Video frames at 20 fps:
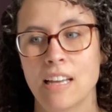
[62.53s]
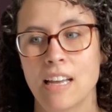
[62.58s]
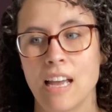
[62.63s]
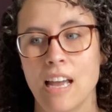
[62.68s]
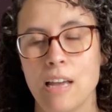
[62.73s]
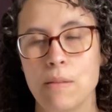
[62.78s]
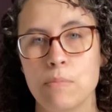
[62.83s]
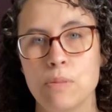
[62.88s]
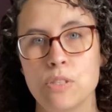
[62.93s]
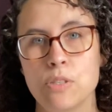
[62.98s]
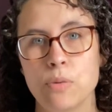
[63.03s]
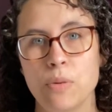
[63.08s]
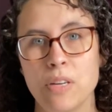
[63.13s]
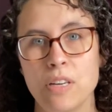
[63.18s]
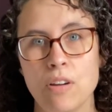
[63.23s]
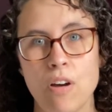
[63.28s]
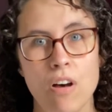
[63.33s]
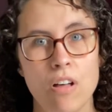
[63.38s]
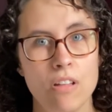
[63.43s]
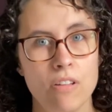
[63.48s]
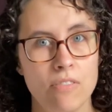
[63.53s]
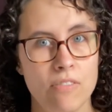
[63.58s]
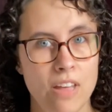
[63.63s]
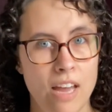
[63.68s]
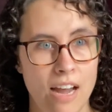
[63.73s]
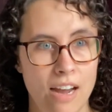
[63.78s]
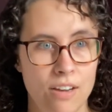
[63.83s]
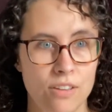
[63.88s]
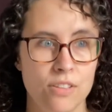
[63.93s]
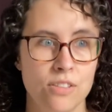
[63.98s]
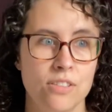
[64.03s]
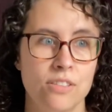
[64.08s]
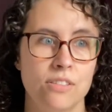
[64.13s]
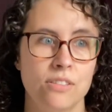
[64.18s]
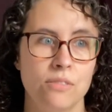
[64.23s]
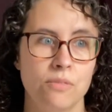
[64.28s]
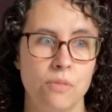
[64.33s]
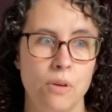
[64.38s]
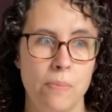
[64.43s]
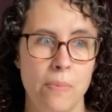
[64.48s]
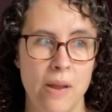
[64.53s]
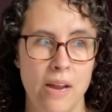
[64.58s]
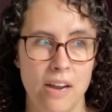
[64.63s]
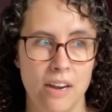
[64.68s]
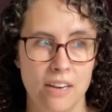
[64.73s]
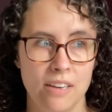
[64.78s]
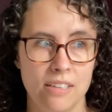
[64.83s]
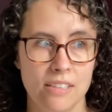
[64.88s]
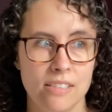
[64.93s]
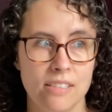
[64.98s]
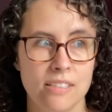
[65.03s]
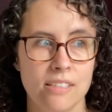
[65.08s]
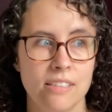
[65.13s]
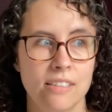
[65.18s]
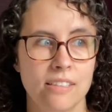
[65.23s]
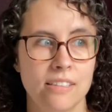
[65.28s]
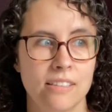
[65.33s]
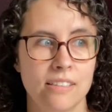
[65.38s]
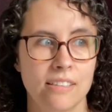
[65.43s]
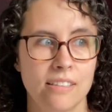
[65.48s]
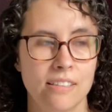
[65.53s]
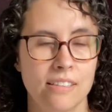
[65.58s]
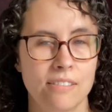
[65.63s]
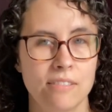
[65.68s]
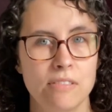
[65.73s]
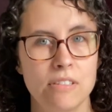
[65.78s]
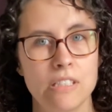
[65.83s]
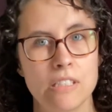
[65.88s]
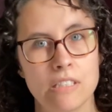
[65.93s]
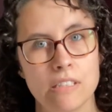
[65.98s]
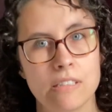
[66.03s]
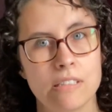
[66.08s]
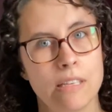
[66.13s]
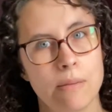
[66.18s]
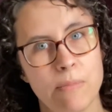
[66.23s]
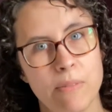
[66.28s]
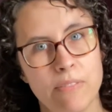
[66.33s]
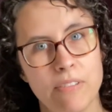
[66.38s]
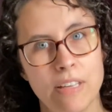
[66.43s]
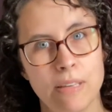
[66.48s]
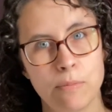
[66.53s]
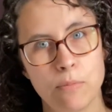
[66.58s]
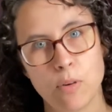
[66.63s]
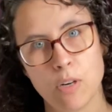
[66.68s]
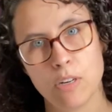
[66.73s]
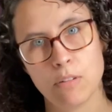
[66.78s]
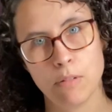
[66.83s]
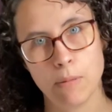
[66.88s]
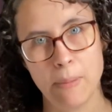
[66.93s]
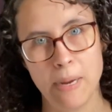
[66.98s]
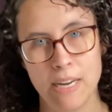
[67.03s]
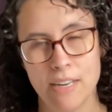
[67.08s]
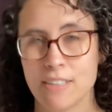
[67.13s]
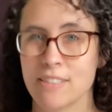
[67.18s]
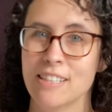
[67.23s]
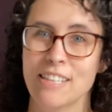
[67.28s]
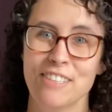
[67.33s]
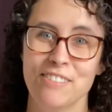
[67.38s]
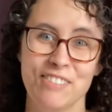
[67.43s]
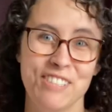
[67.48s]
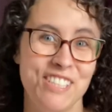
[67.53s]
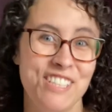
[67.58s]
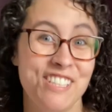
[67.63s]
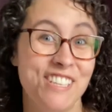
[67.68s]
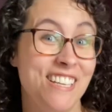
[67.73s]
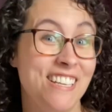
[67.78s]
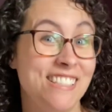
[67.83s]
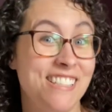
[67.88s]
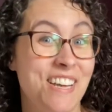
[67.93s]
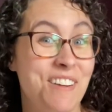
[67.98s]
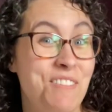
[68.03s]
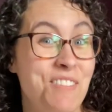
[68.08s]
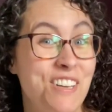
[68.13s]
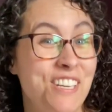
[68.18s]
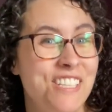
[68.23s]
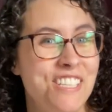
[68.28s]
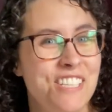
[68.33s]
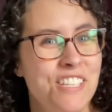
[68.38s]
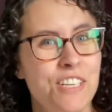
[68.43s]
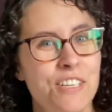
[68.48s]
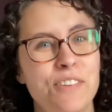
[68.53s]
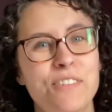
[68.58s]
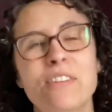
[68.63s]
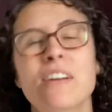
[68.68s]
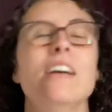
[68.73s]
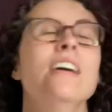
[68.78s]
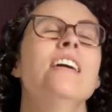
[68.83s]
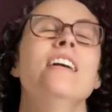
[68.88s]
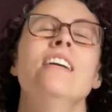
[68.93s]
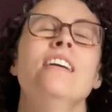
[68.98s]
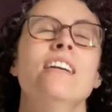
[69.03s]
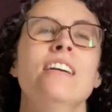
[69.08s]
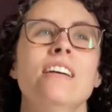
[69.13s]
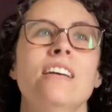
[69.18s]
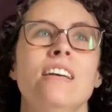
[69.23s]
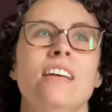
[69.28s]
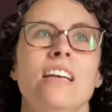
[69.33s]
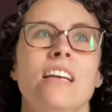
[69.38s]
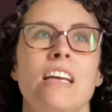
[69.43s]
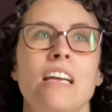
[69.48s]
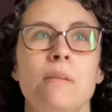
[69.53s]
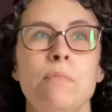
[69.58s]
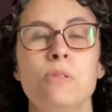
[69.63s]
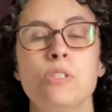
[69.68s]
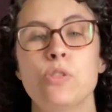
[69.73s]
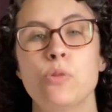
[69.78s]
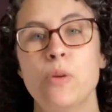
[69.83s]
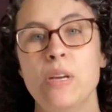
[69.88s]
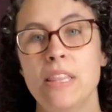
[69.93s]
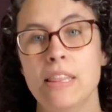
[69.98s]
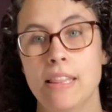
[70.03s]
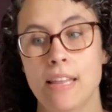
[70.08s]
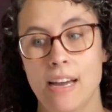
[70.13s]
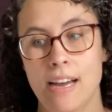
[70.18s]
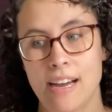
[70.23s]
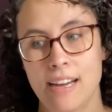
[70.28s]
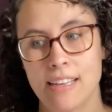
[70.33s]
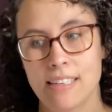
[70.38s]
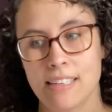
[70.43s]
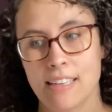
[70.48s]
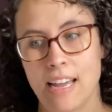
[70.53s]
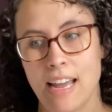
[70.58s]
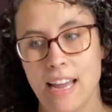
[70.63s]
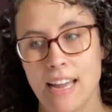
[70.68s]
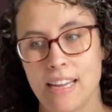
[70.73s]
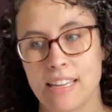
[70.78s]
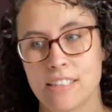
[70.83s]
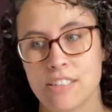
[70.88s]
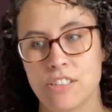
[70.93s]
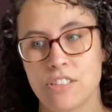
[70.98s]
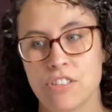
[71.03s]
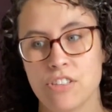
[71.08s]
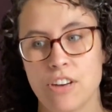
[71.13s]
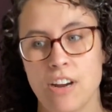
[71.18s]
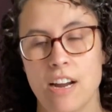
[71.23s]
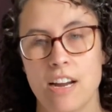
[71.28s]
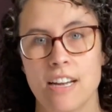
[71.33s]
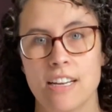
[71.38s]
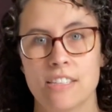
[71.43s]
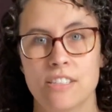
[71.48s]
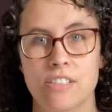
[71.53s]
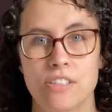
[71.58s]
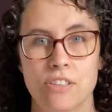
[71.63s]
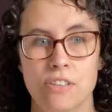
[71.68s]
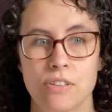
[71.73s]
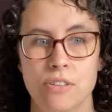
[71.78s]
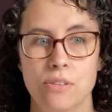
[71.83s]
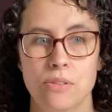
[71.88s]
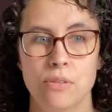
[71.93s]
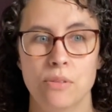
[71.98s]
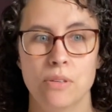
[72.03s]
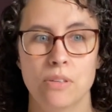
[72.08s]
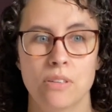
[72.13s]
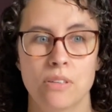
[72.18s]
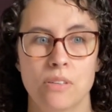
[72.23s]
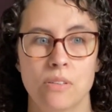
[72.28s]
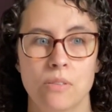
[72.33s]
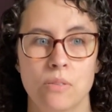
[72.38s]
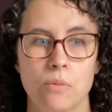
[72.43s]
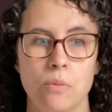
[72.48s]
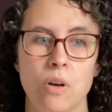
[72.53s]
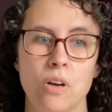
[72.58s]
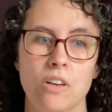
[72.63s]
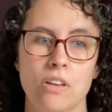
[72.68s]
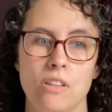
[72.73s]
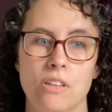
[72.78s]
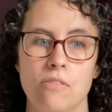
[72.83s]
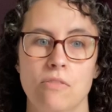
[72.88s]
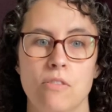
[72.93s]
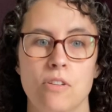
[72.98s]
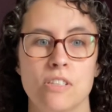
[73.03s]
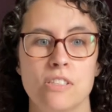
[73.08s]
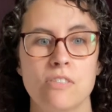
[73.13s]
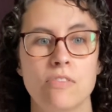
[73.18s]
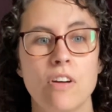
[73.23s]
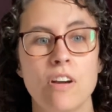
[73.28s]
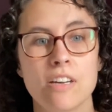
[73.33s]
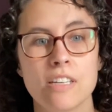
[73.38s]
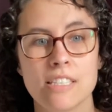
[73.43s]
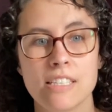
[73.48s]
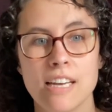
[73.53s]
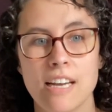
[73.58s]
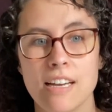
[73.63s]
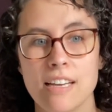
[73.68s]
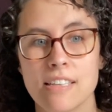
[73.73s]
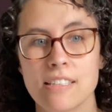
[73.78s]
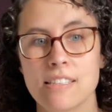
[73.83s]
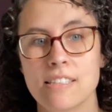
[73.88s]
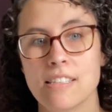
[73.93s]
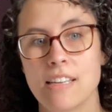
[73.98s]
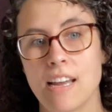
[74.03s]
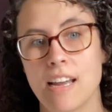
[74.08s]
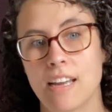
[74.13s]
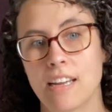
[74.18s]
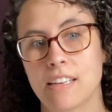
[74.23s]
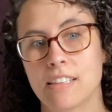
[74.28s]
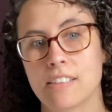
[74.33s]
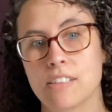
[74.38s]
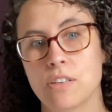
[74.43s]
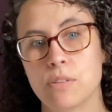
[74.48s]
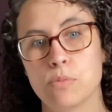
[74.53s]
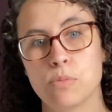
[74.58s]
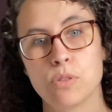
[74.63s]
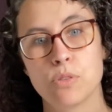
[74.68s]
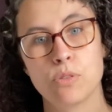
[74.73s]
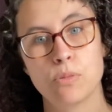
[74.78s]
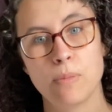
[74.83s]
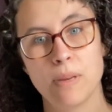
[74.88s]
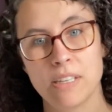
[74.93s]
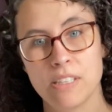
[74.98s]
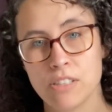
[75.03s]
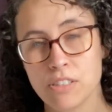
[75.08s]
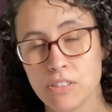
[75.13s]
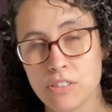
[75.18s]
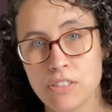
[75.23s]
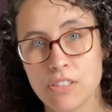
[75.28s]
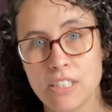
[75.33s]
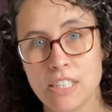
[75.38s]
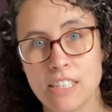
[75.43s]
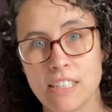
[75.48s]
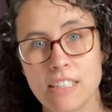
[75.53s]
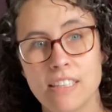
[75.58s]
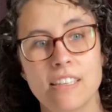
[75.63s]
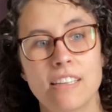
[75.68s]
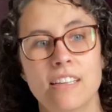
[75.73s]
And between all of the house repairs, which some of them weren't repairs, they were just things I wanted to do, in between that and trying to work on the Forest of Arda test and homeschool my children,